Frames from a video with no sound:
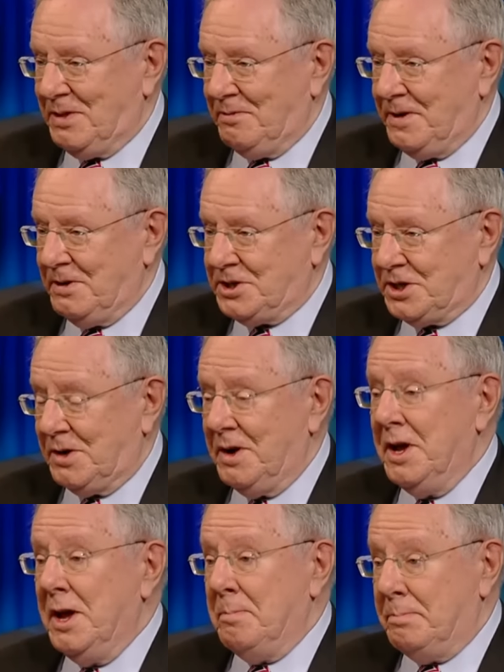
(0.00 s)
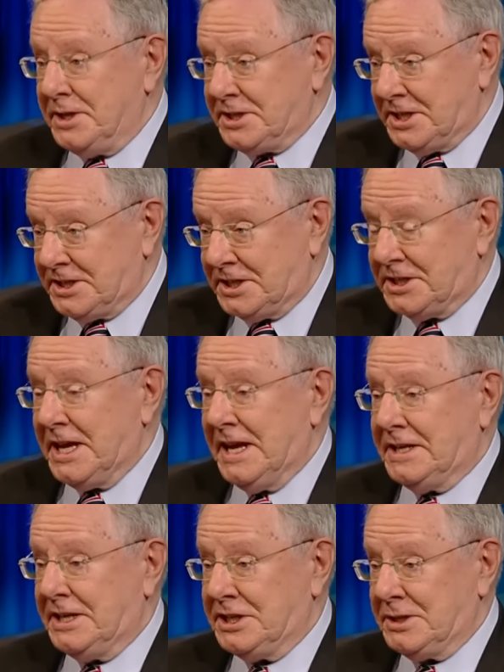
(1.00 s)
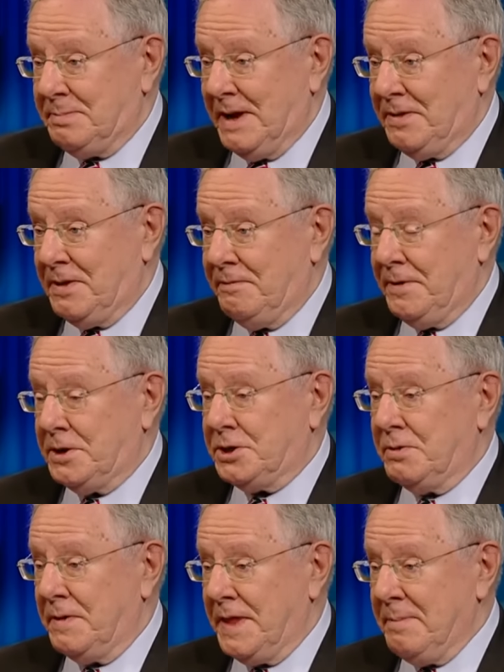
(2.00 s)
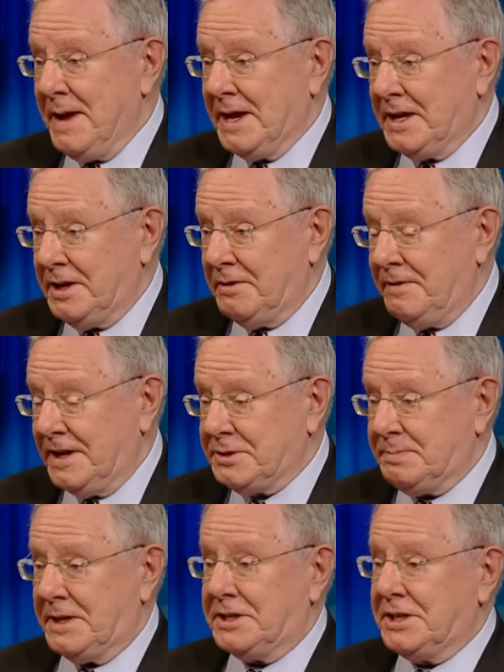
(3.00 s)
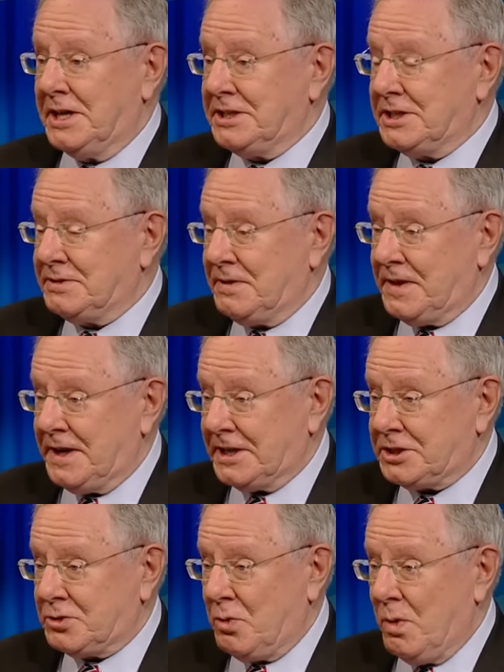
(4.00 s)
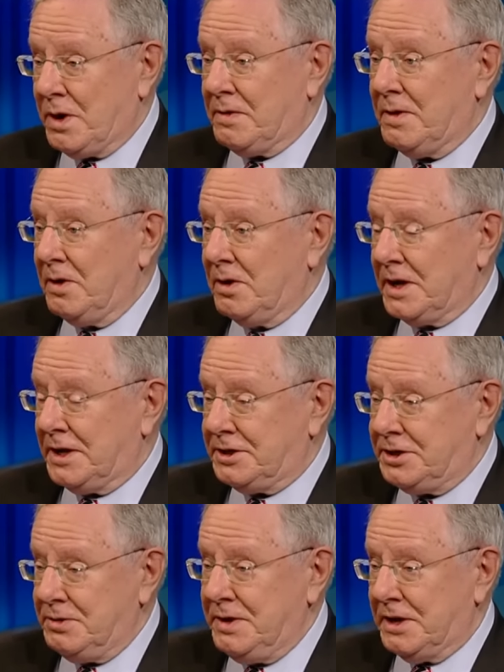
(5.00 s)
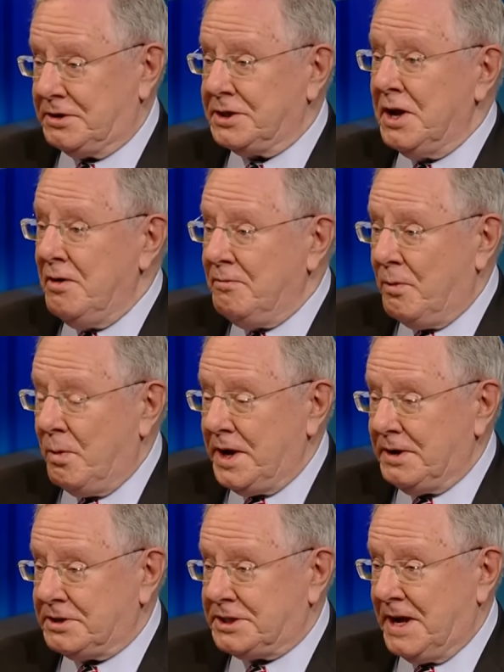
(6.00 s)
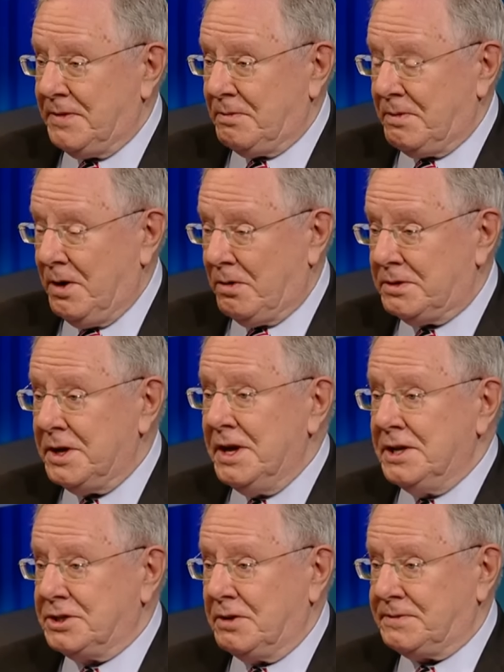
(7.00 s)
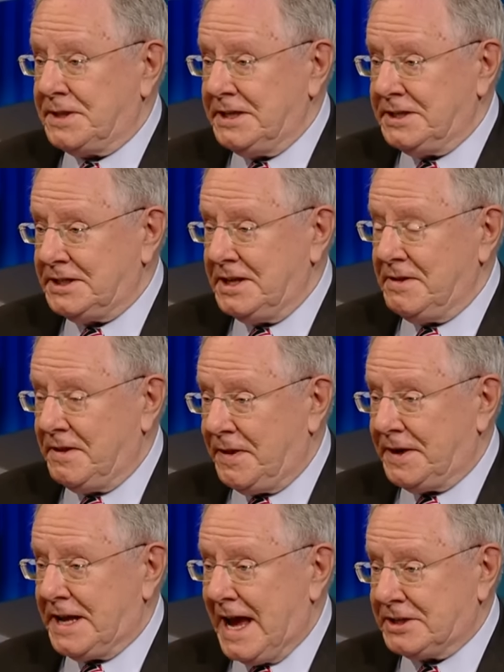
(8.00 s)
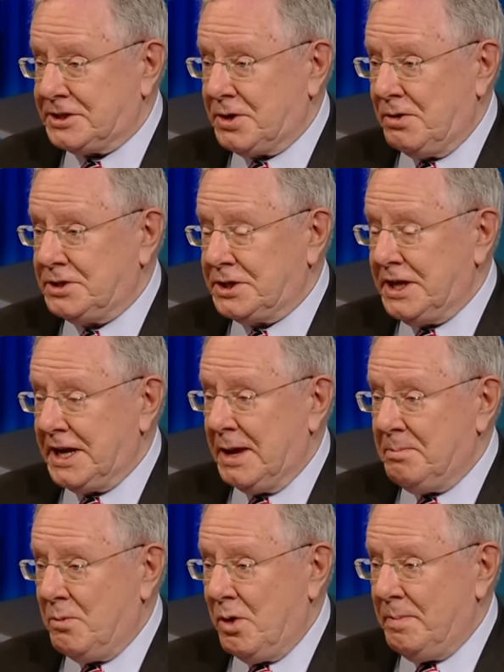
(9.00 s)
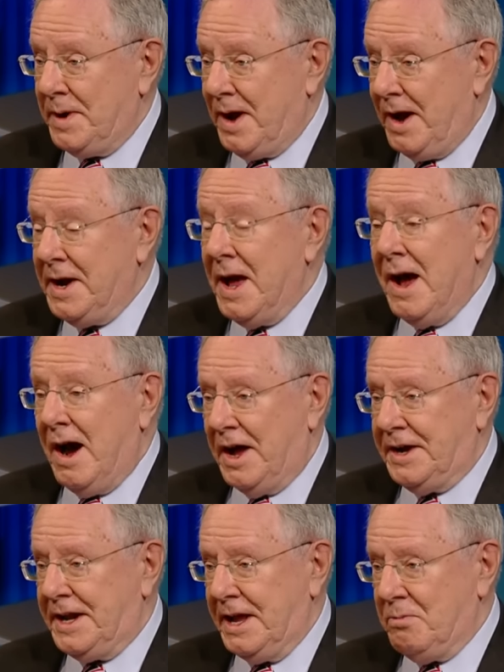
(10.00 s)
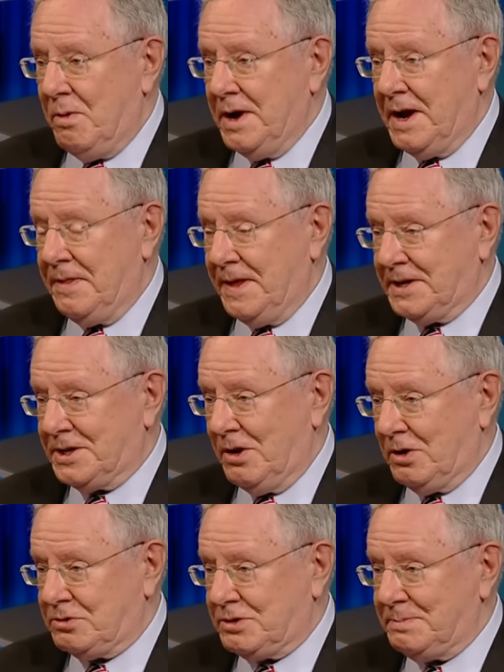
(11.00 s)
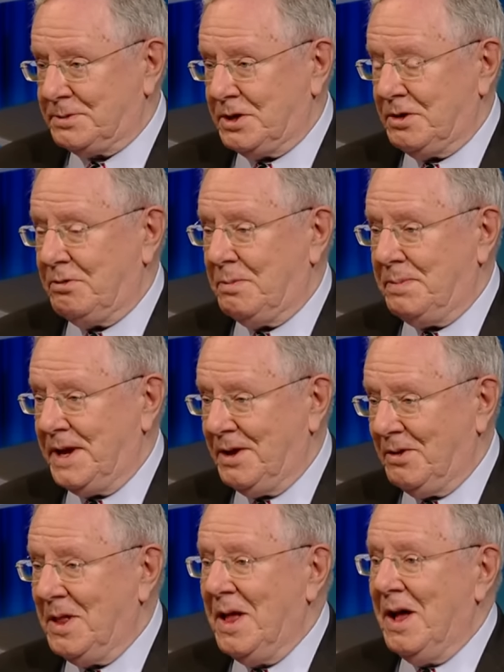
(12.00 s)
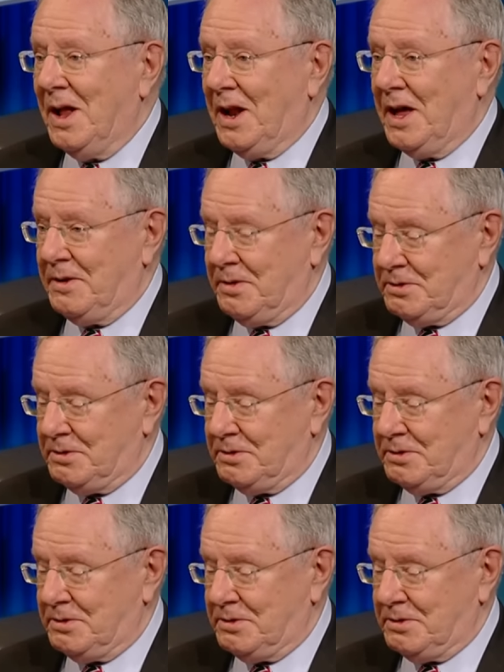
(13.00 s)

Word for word: yeah, future. Yeah, that's true. Businesses anticipate the future when they make an investment. It's not just for the next quarter. They're looking at two years, yeah. four years down the road. So if they see that the tax code's going to get more benign on day one, I think Donald Trump's going to repeal a lot of